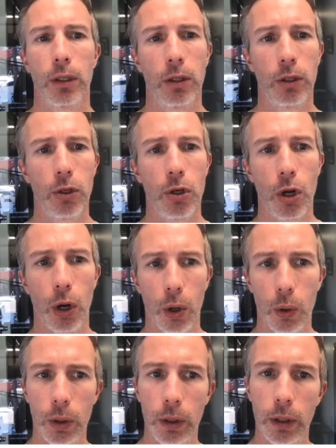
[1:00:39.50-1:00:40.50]

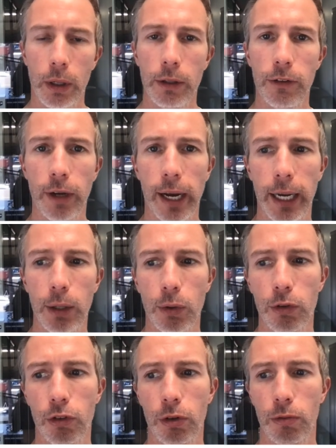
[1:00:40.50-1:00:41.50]
No.
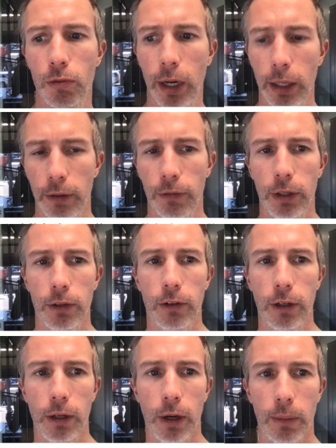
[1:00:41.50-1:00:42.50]
Titles are relevant
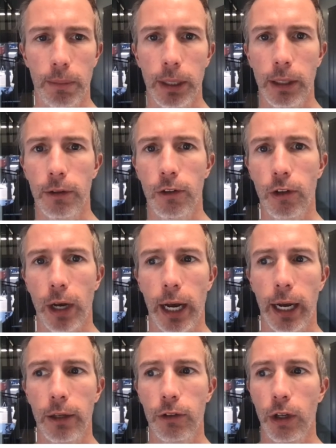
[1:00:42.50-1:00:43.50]
to company
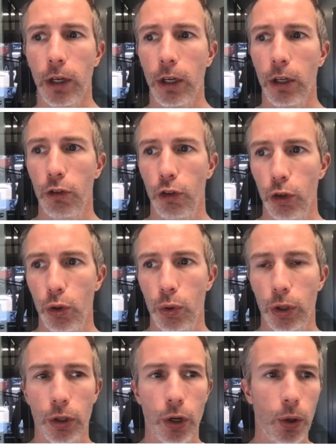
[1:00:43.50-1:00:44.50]
size. So you
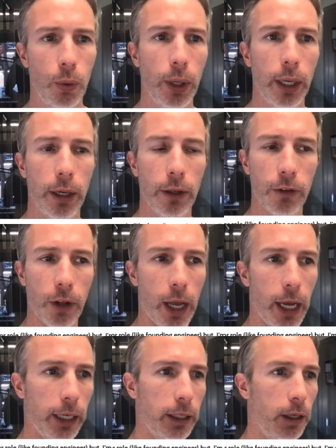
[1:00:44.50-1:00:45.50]
could go in as
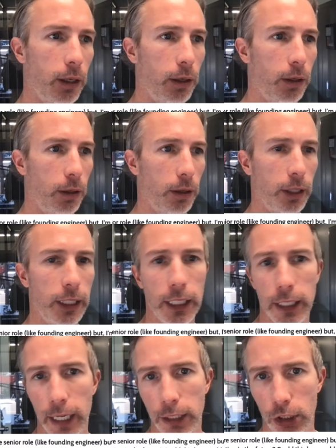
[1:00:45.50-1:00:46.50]
like
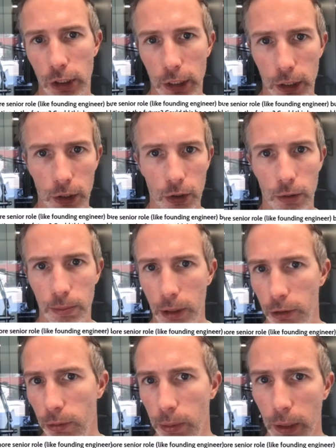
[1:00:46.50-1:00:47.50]
lead engineer or
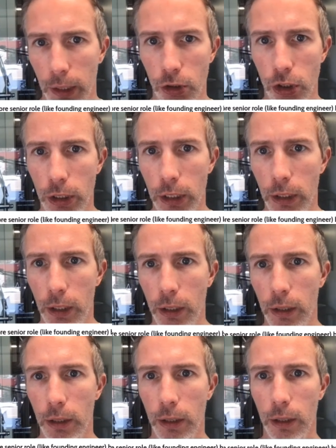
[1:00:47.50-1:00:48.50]
principal engineer,